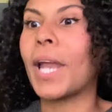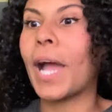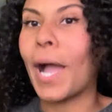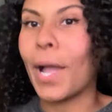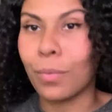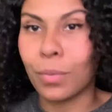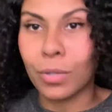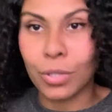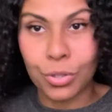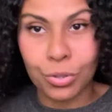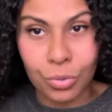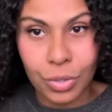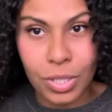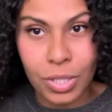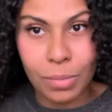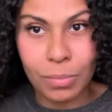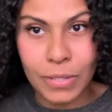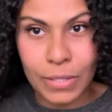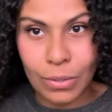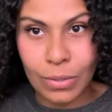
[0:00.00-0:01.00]
I would
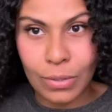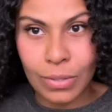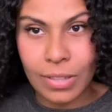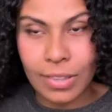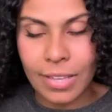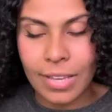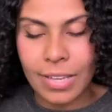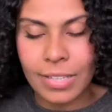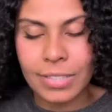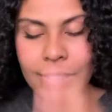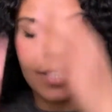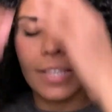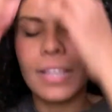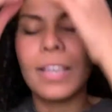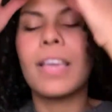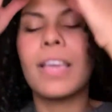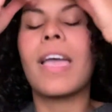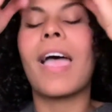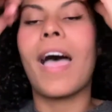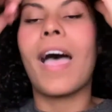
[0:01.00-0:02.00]
dream certain things,
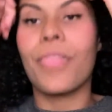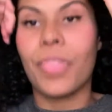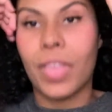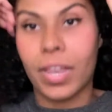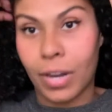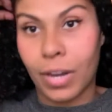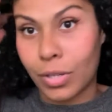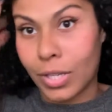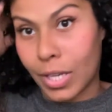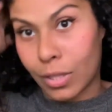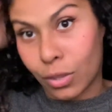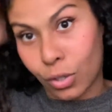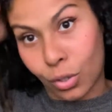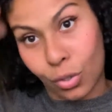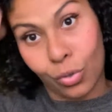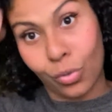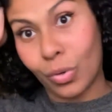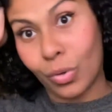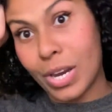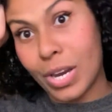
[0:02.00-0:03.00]
and then I'd get the
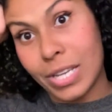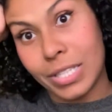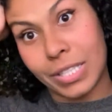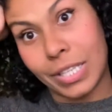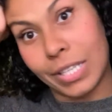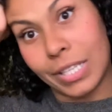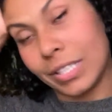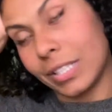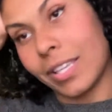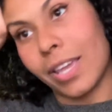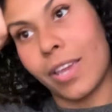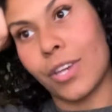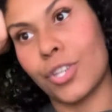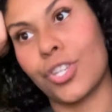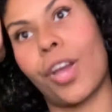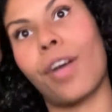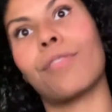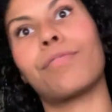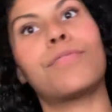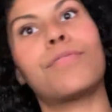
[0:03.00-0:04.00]
craziest
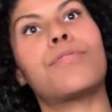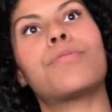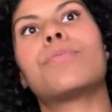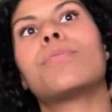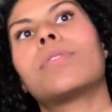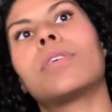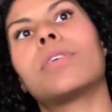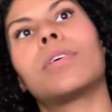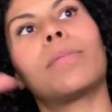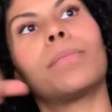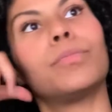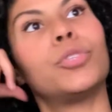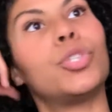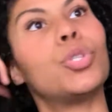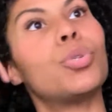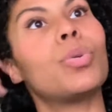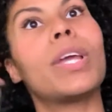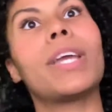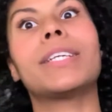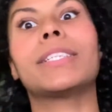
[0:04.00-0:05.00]
deja vu
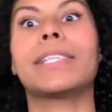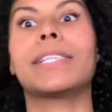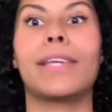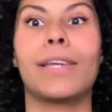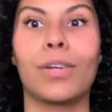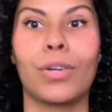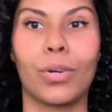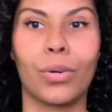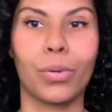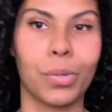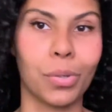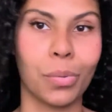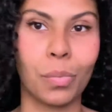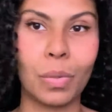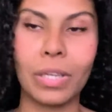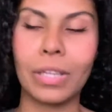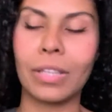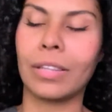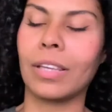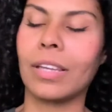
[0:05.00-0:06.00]
2 days later or a
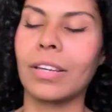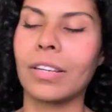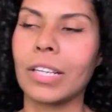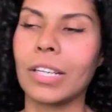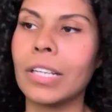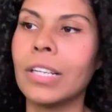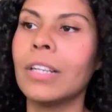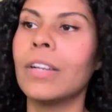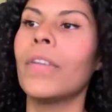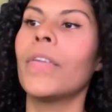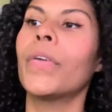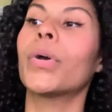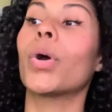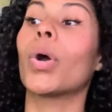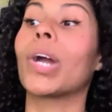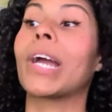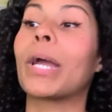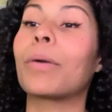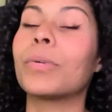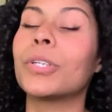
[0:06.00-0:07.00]
week later,
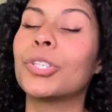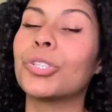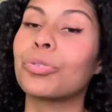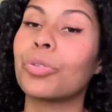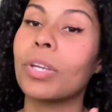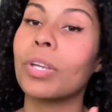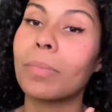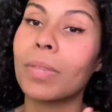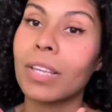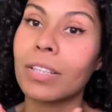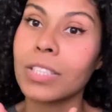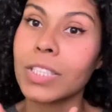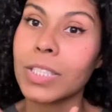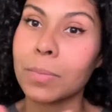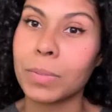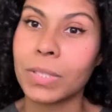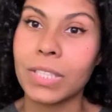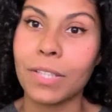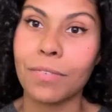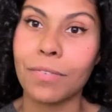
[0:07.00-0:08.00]
or I would dream that a
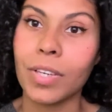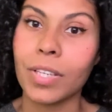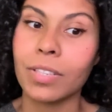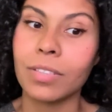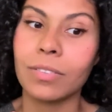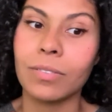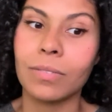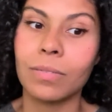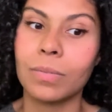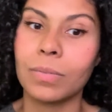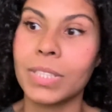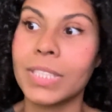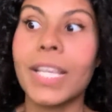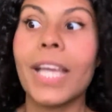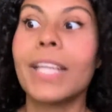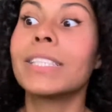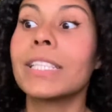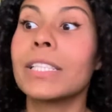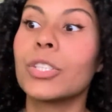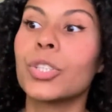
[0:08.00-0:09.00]
specific
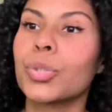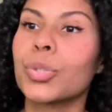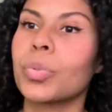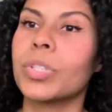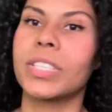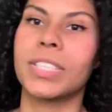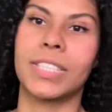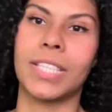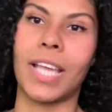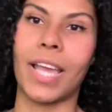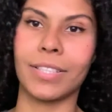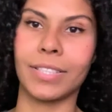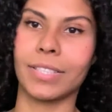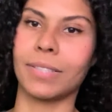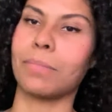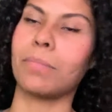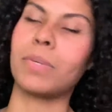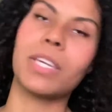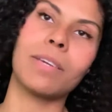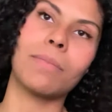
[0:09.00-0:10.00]
sentence was said
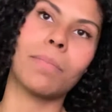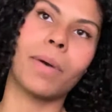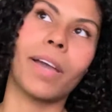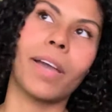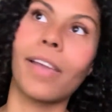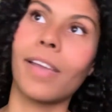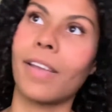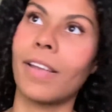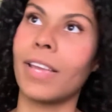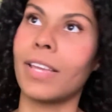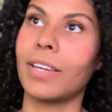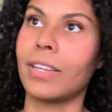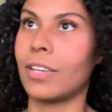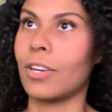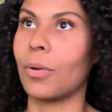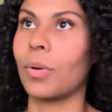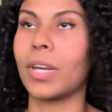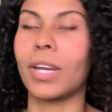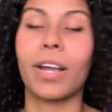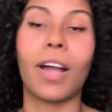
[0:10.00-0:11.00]
to me
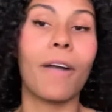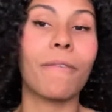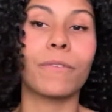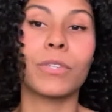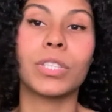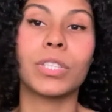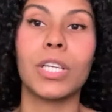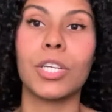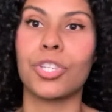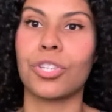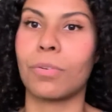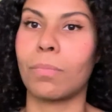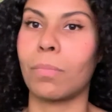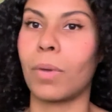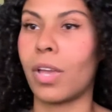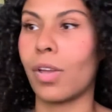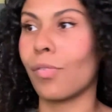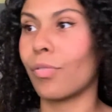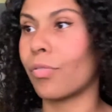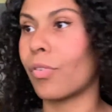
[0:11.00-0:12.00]
in a conversation
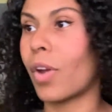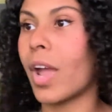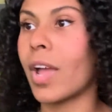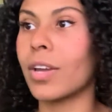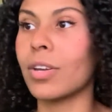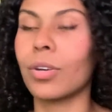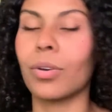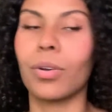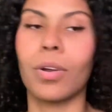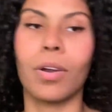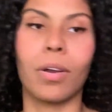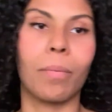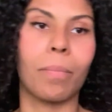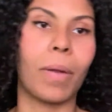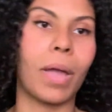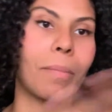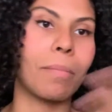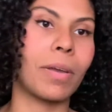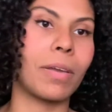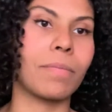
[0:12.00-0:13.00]
by a friend or
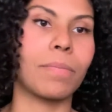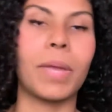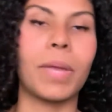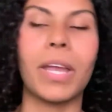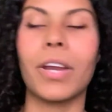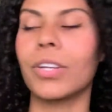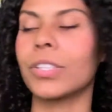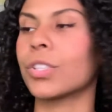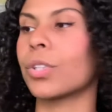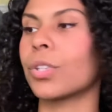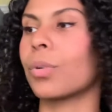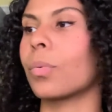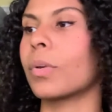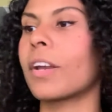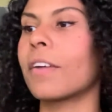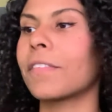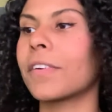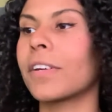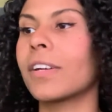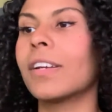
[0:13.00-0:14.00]
by my parents or
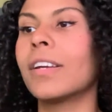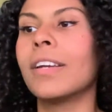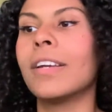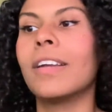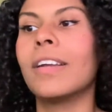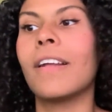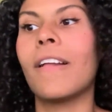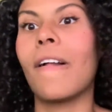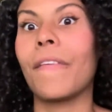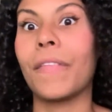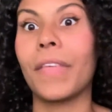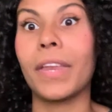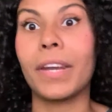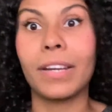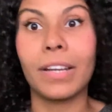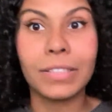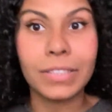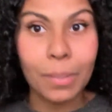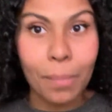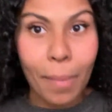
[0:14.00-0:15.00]
whatever, and then
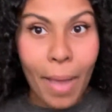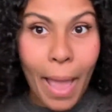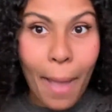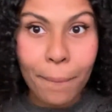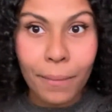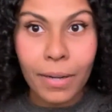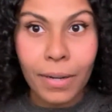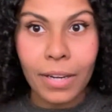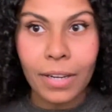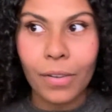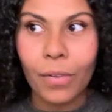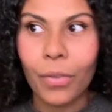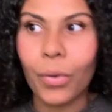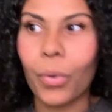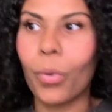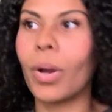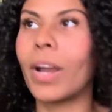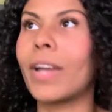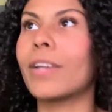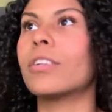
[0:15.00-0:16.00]
it ends up happening.
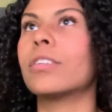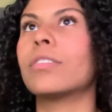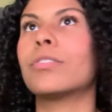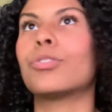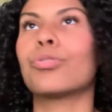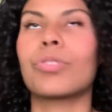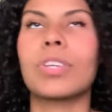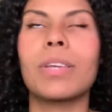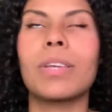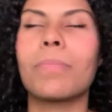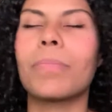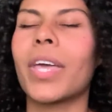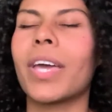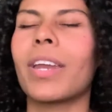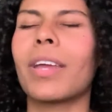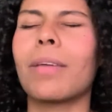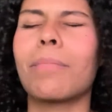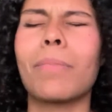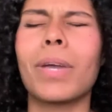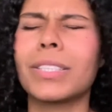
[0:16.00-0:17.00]
Or I'd dream
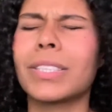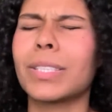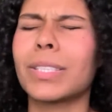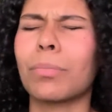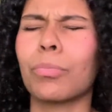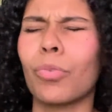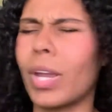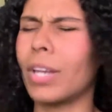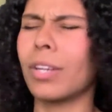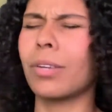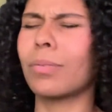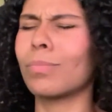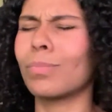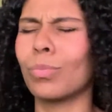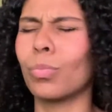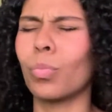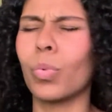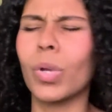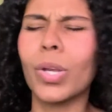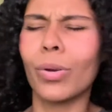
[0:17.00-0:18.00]
that I met some
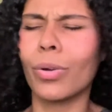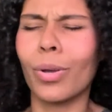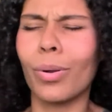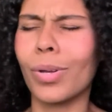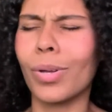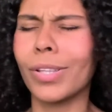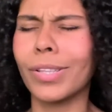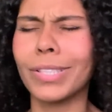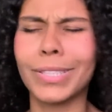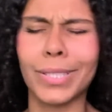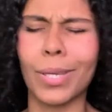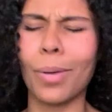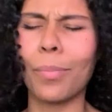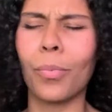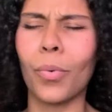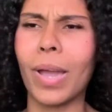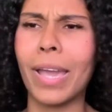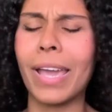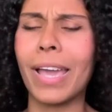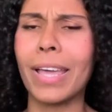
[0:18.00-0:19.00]
random weirdo on the
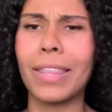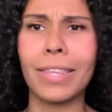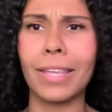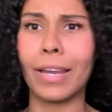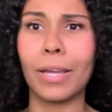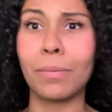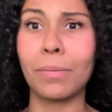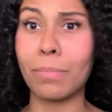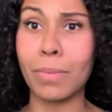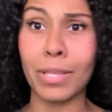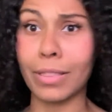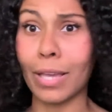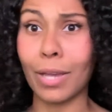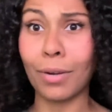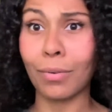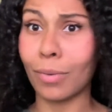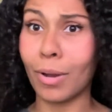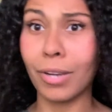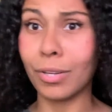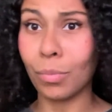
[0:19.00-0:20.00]
subway, and then I'd meet
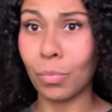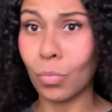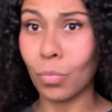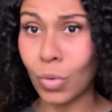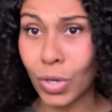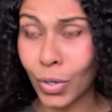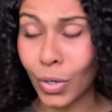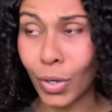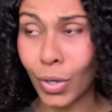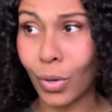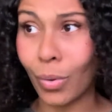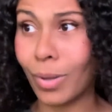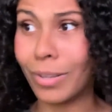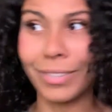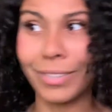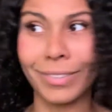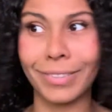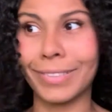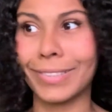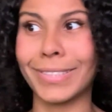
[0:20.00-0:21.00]
that random weirdo
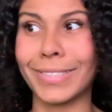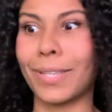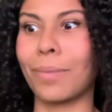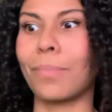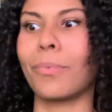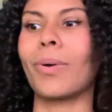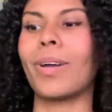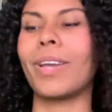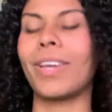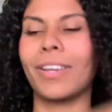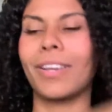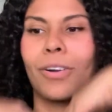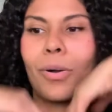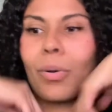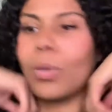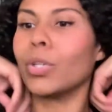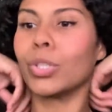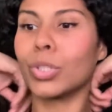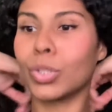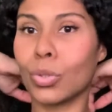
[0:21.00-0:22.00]
on the subway
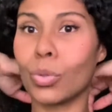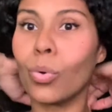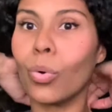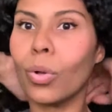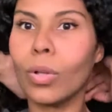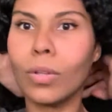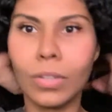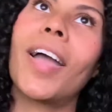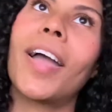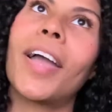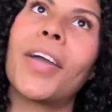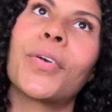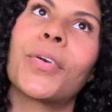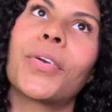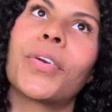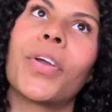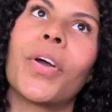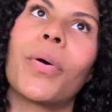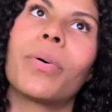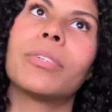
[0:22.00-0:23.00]
going to school. I
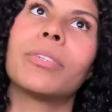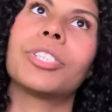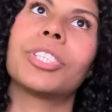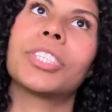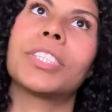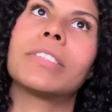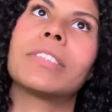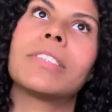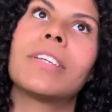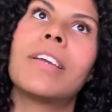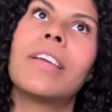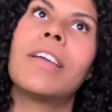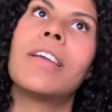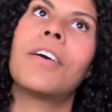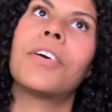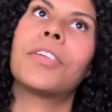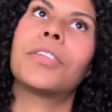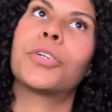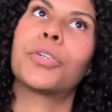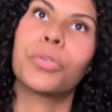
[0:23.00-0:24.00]
don't know, just
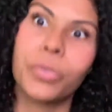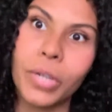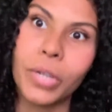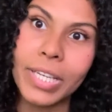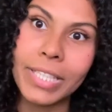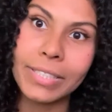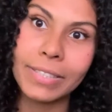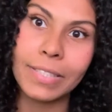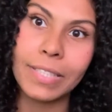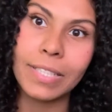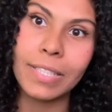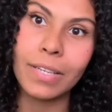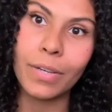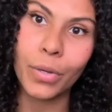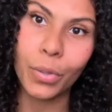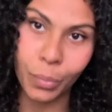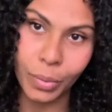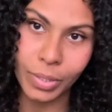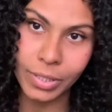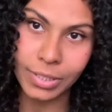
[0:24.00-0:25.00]
crazy
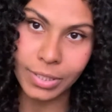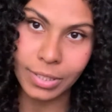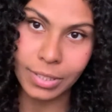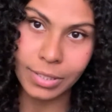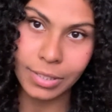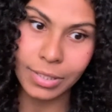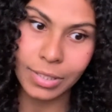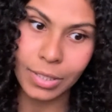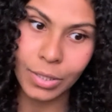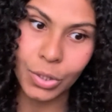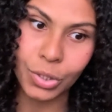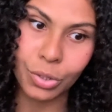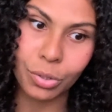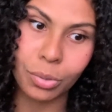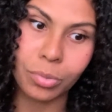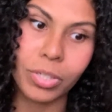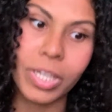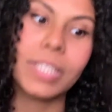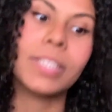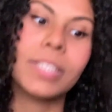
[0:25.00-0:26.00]
coincidences,
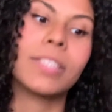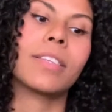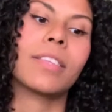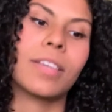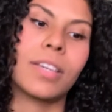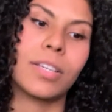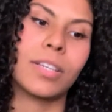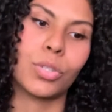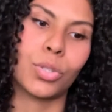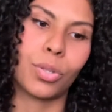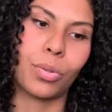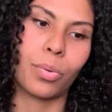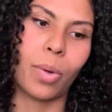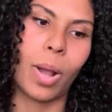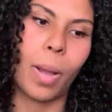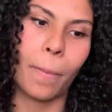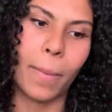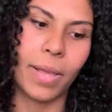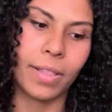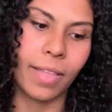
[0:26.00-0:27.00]
crazy things
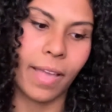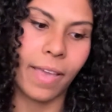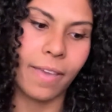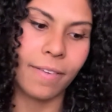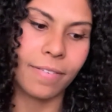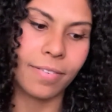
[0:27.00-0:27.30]
throughout my life.